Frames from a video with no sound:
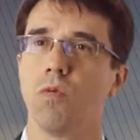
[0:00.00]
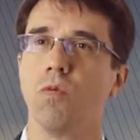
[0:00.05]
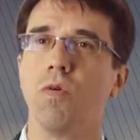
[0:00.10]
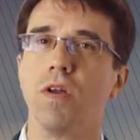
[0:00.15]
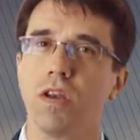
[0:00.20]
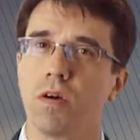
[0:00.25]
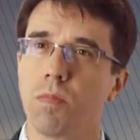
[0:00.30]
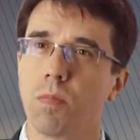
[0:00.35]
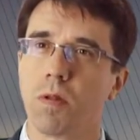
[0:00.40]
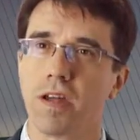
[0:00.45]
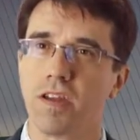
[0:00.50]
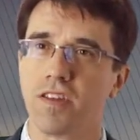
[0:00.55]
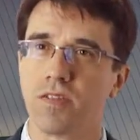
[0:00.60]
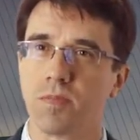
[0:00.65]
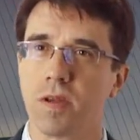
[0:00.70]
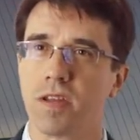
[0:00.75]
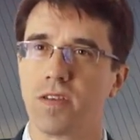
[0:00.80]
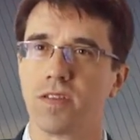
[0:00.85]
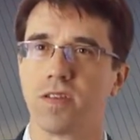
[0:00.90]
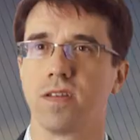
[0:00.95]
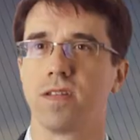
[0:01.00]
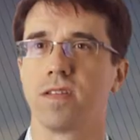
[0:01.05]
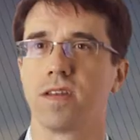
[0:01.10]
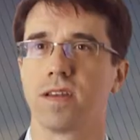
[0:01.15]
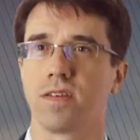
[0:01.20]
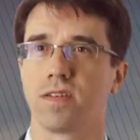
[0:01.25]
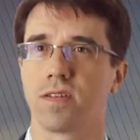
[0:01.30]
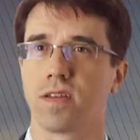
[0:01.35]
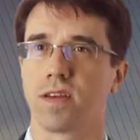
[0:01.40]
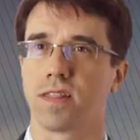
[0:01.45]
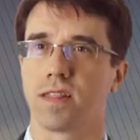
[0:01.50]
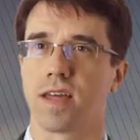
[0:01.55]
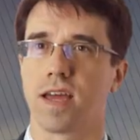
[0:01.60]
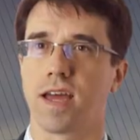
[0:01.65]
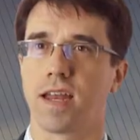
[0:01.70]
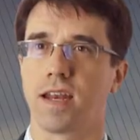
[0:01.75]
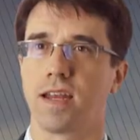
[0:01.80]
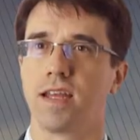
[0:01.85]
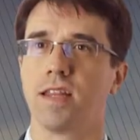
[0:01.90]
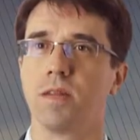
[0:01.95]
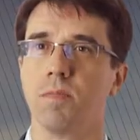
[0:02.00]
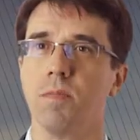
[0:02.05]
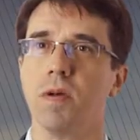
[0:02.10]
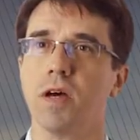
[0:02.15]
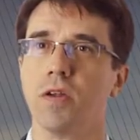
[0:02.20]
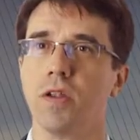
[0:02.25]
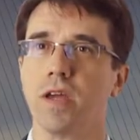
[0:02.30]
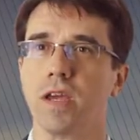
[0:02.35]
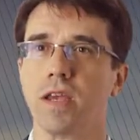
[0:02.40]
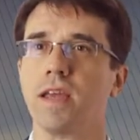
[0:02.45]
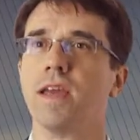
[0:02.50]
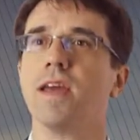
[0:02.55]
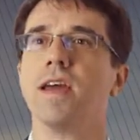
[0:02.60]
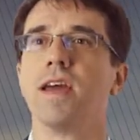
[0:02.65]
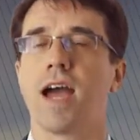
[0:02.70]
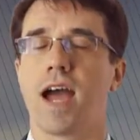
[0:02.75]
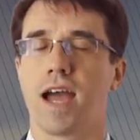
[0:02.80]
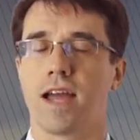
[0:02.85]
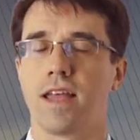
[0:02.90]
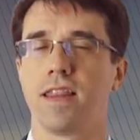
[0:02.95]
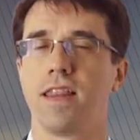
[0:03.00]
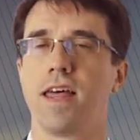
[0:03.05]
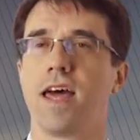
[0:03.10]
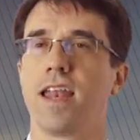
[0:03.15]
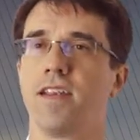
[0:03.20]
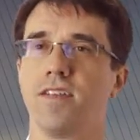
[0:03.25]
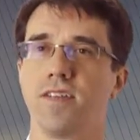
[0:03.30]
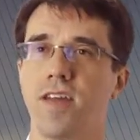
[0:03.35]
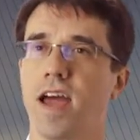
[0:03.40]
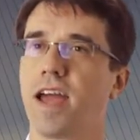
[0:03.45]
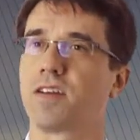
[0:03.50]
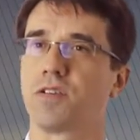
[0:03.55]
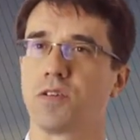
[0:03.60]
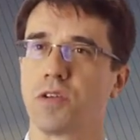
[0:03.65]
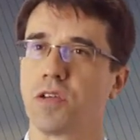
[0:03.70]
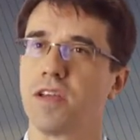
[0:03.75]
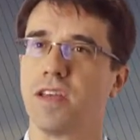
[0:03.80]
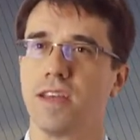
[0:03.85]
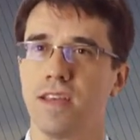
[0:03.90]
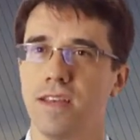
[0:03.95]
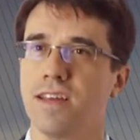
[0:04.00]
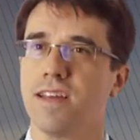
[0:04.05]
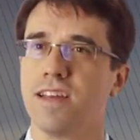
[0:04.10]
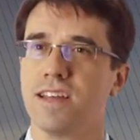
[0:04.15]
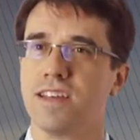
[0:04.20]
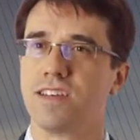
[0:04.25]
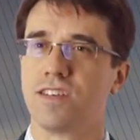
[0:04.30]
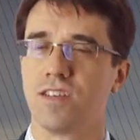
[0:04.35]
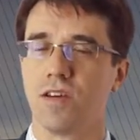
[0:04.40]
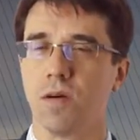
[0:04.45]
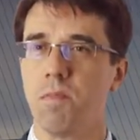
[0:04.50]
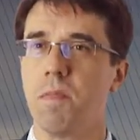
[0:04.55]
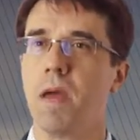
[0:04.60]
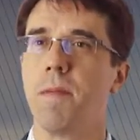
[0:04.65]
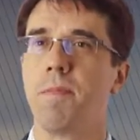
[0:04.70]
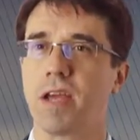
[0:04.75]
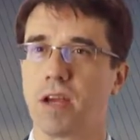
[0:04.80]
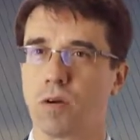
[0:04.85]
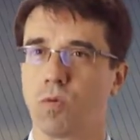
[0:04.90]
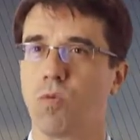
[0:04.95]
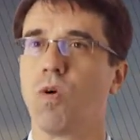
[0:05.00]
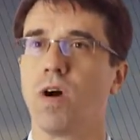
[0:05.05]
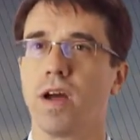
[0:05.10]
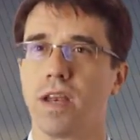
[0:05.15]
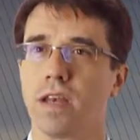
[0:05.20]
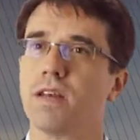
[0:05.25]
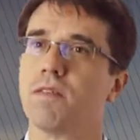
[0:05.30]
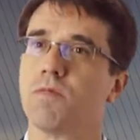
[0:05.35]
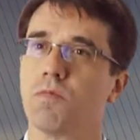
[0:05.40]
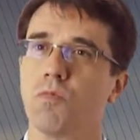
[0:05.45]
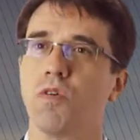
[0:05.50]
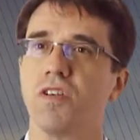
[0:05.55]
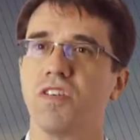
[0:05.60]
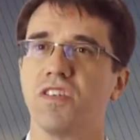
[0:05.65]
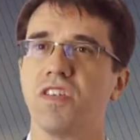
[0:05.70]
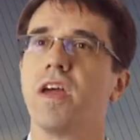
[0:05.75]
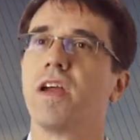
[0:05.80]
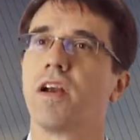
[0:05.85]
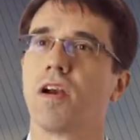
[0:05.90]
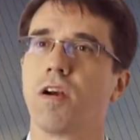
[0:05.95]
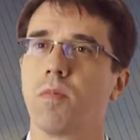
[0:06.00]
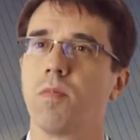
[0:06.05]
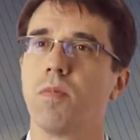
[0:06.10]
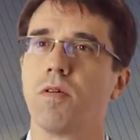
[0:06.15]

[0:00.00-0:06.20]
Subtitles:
window placements and things like that in the building. That is actually to mimic what was there